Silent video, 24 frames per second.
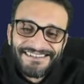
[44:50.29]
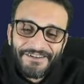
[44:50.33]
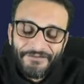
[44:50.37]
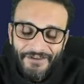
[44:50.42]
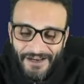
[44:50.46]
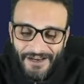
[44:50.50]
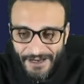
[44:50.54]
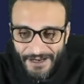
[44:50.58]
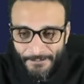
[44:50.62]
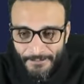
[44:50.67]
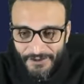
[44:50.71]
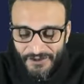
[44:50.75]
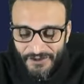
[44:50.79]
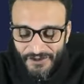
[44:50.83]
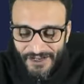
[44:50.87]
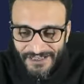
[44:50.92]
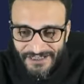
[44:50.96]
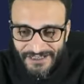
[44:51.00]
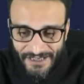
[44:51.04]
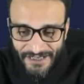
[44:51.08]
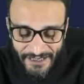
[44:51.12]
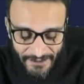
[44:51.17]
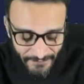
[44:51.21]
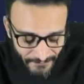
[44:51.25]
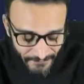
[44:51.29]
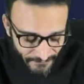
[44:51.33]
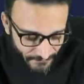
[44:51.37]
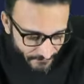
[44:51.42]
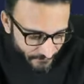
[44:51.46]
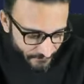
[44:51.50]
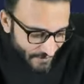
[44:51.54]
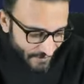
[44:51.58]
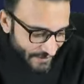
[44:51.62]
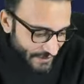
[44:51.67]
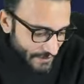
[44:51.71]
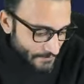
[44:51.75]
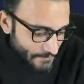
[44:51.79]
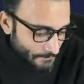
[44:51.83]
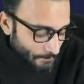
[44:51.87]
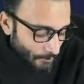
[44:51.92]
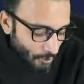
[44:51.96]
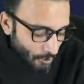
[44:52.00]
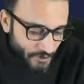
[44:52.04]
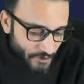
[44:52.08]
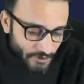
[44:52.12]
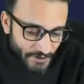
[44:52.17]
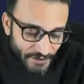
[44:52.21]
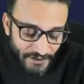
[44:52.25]
Very interesting, very
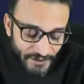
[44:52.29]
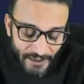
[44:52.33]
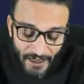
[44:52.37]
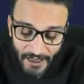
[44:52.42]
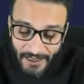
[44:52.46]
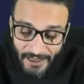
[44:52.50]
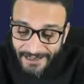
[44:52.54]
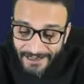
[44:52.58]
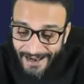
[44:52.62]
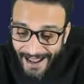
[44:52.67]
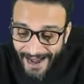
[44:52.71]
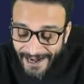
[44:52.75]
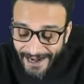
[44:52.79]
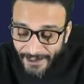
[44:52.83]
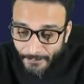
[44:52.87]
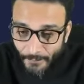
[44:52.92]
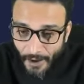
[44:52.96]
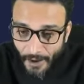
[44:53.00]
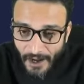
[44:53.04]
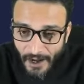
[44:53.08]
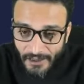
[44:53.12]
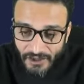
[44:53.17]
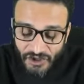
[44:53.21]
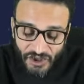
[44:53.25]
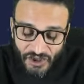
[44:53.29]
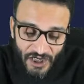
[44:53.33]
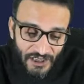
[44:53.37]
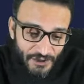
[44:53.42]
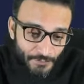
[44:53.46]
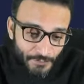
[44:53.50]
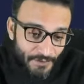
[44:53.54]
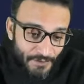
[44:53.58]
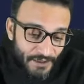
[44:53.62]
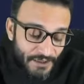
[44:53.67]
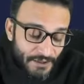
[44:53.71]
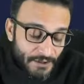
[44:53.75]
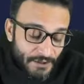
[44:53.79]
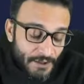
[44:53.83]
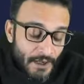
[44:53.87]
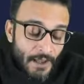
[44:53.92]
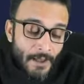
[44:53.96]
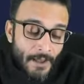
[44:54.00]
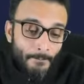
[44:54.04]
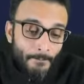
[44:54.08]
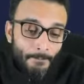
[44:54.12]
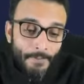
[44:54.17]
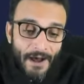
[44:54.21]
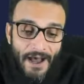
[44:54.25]
important, a landmark judgment
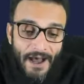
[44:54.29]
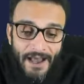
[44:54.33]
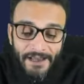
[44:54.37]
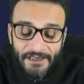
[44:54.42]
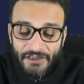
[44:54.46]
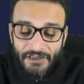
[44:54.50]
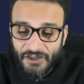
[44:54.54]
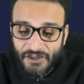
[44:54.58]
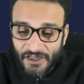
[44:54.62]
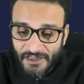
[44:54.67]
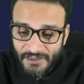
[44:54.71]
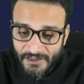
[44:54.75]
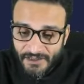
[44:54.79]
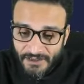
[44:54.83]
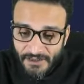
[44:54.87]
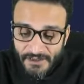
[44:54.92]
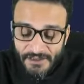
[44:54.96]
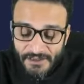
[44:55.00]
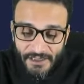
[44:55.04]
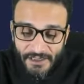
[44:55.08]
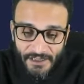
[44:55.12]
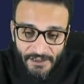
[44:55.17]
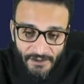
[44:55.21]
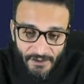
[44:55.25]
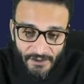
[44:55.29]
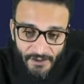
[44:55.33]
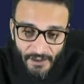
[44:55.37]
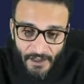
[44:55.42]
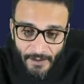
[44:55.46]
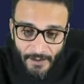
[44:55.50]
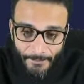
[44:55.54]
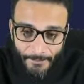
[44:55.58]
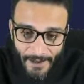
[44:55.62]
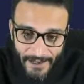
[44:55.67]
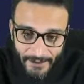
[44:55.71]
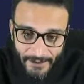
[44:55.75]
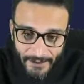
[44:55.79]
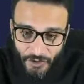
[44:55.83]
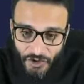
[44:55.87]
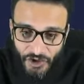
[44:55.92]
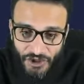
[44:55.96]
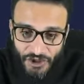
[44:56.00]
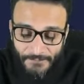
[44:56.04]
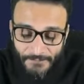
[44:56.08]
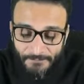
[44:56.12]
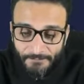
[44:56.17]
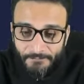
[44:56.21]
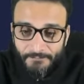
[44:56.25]
by Justice Indira
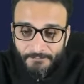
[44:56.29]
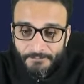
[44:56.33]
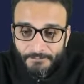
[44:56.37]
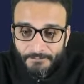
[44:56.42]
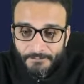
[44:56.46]
Banerjee.